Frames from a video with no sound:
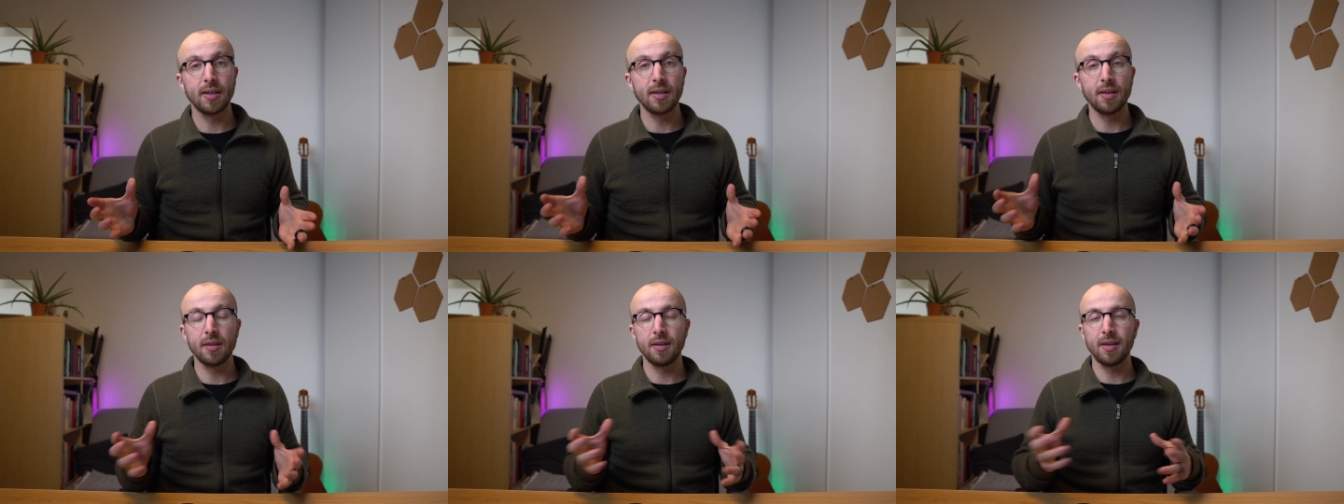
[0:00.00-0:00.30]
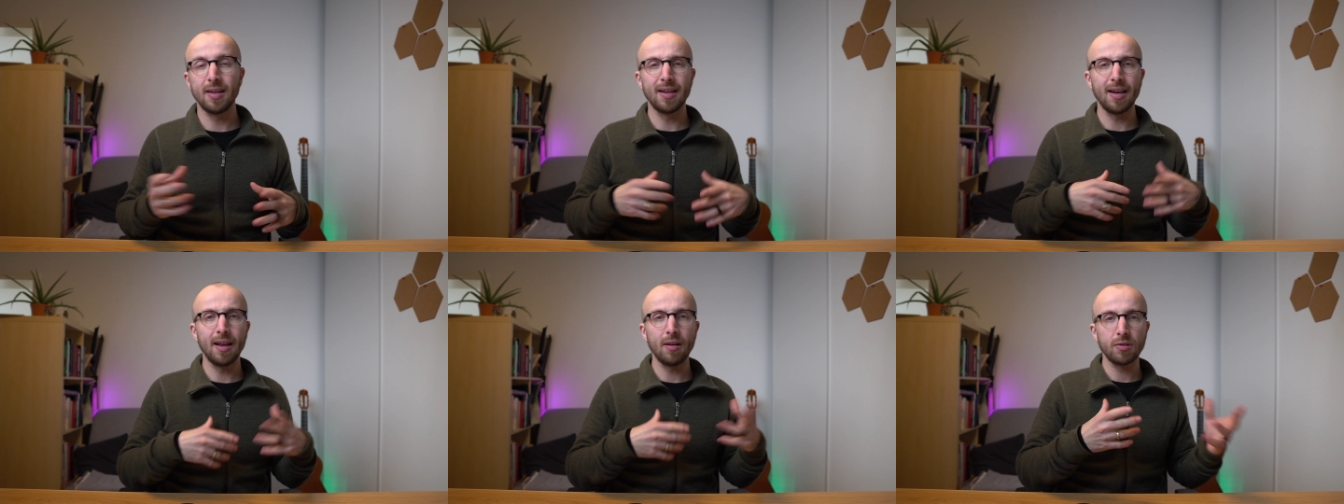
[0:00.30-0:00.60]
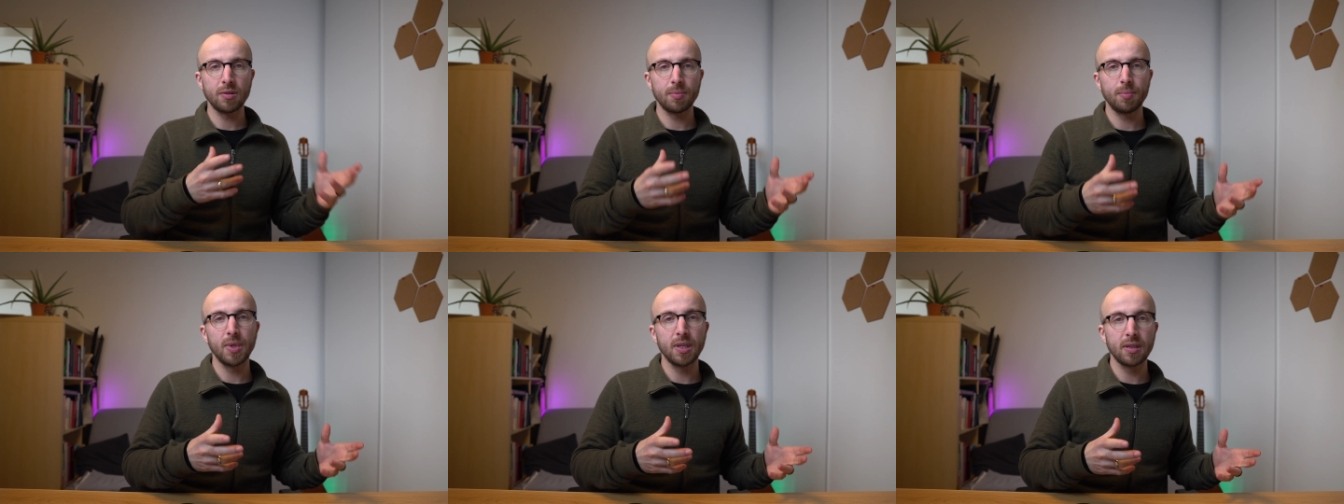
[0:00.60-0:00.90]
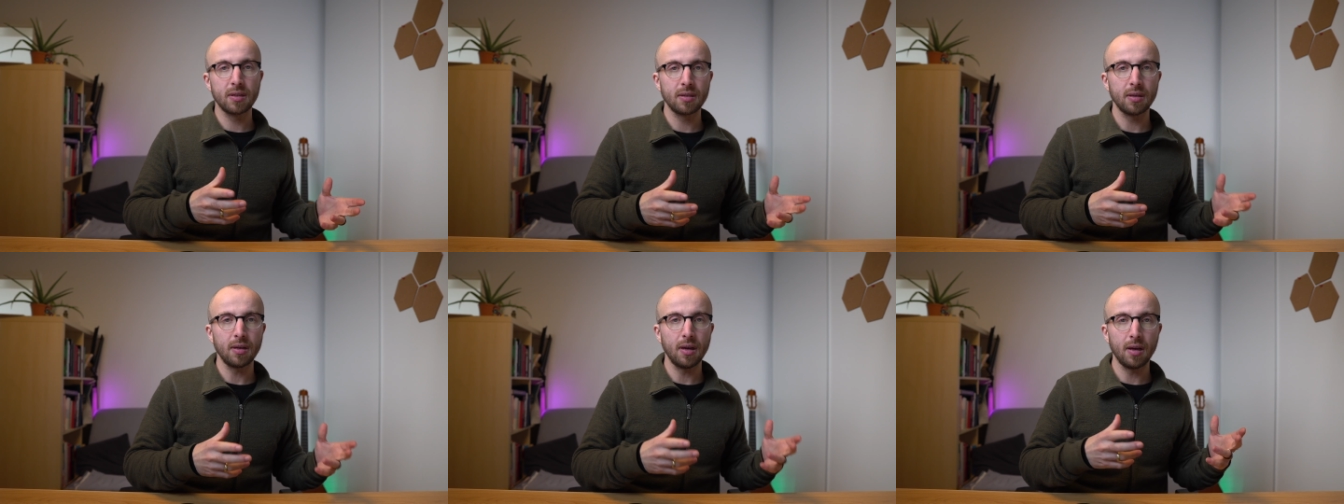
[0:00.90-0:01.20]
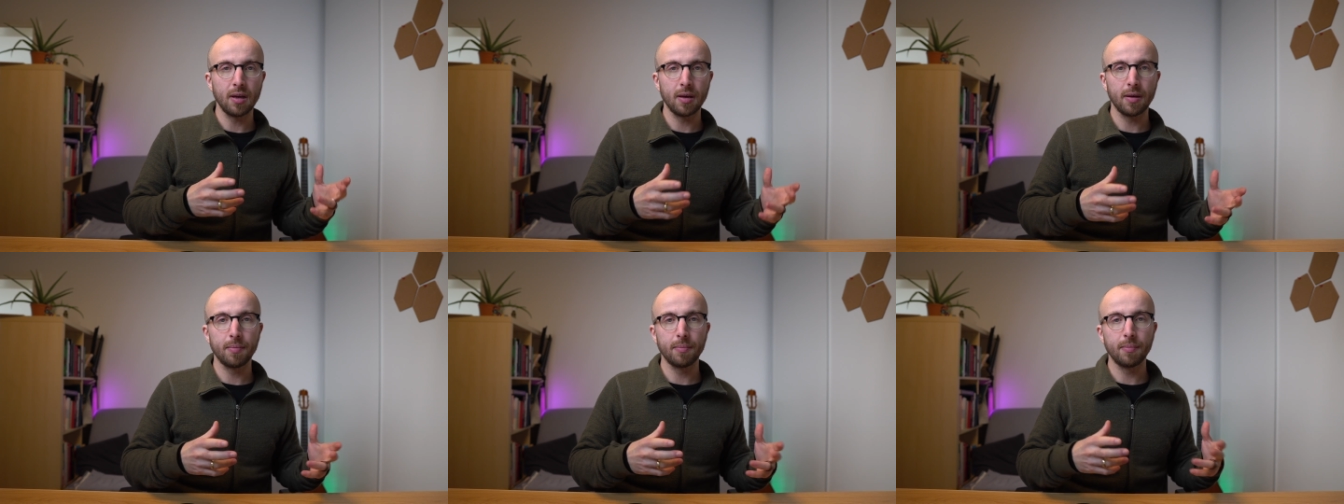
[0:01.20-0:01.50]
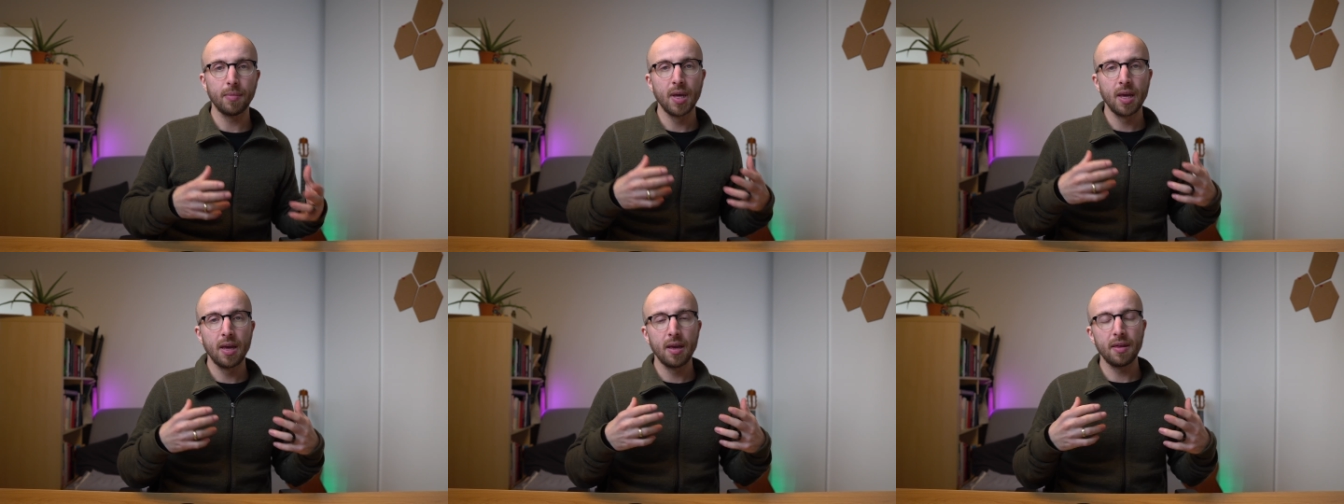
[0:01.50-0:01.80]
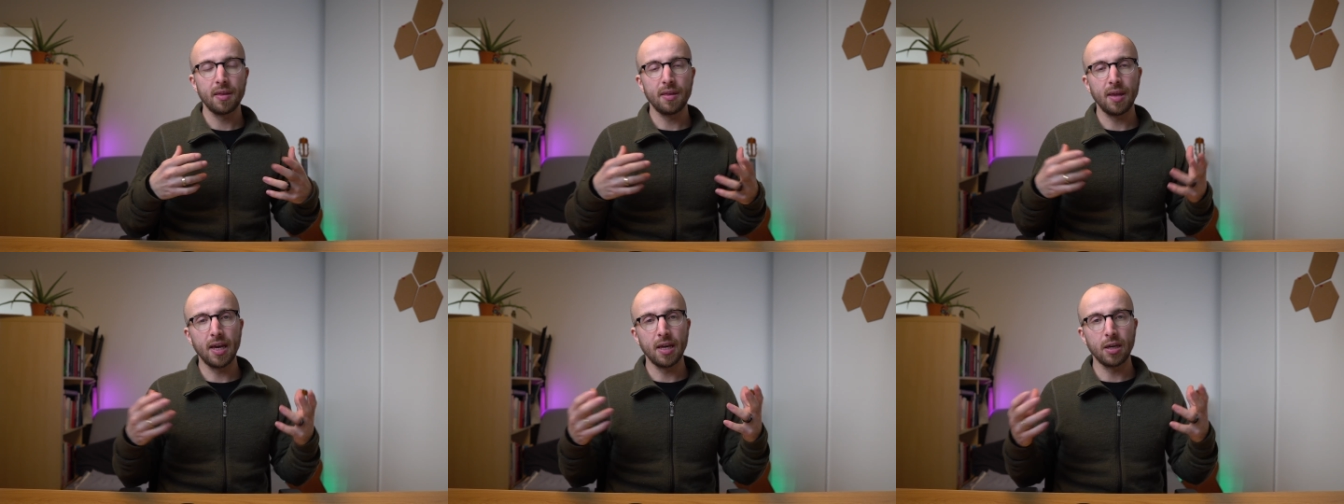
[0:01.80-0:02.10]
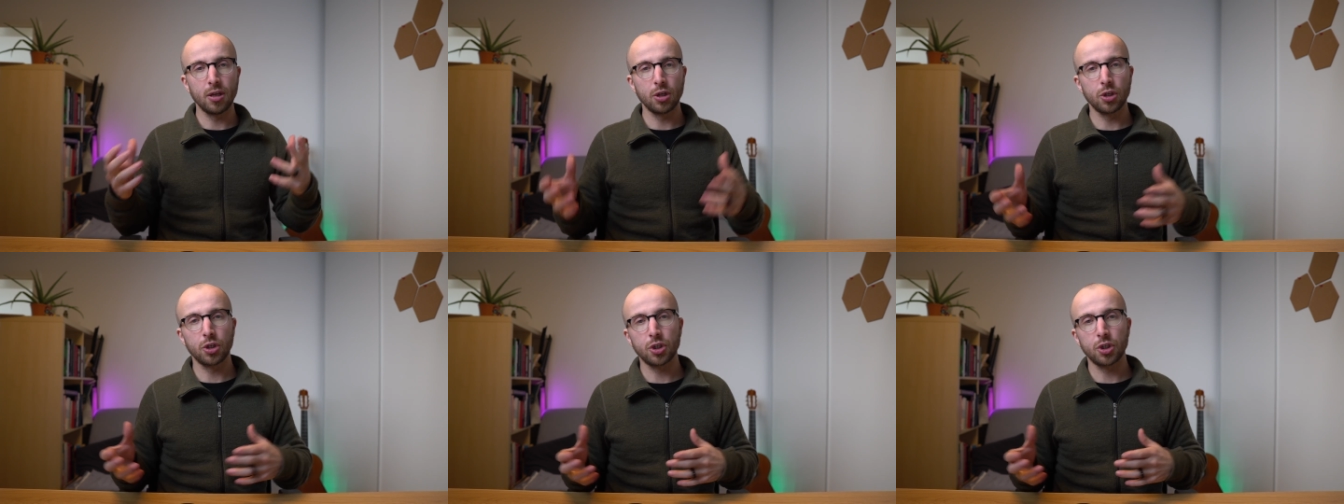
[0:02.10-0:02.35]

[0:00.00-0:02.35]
In the announcement, um, they